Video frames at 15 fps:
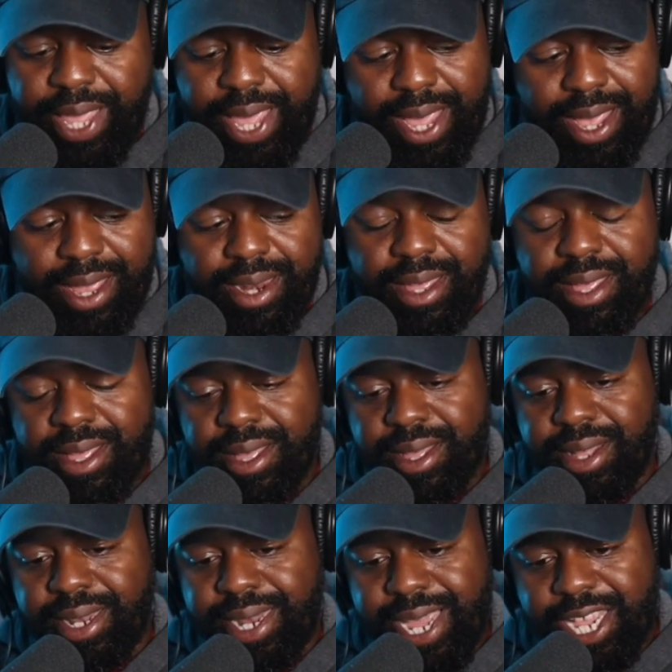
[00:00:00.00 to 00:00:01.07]
And
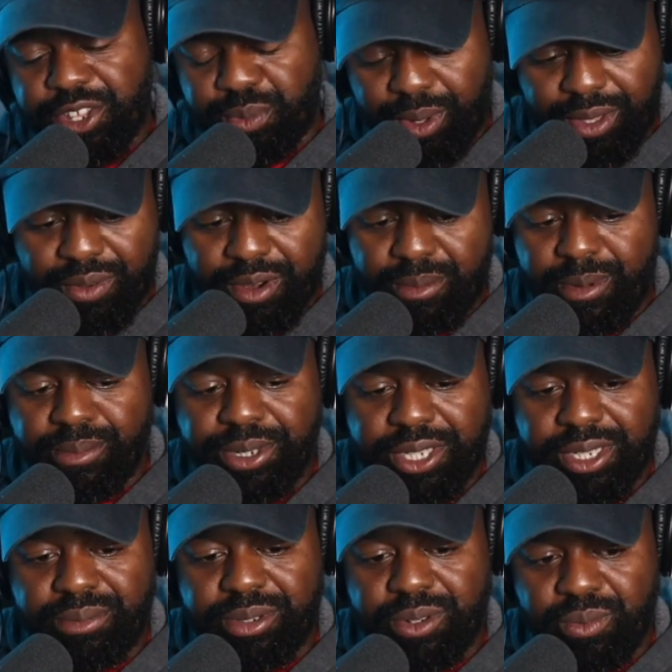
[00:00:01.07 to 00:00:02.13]
last week during the
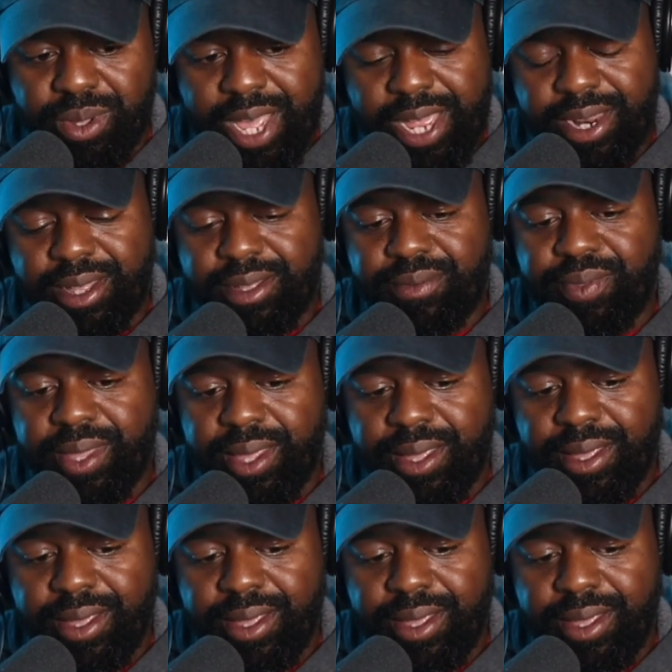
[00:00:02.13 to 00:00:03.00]
memberships, we had a